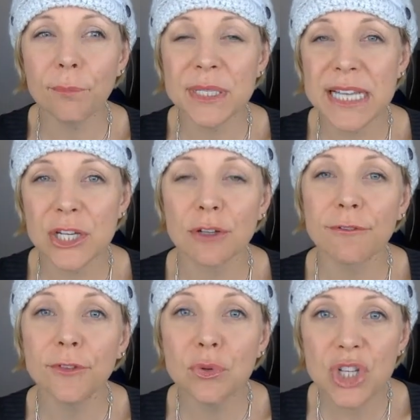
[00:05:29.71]

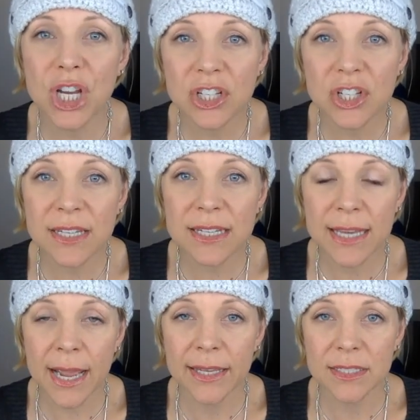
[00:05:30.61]
potential food changes
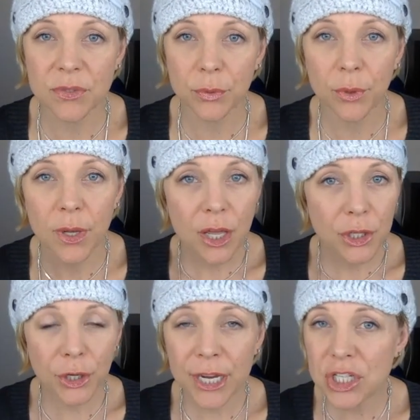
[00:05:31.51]
and diets through.
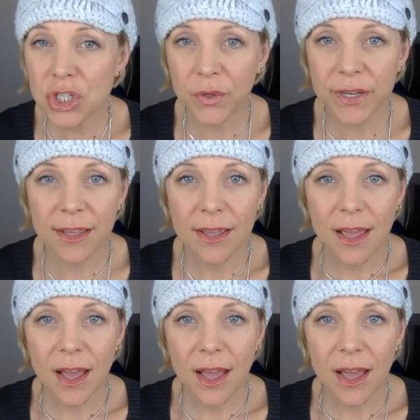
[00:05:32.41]
Your history.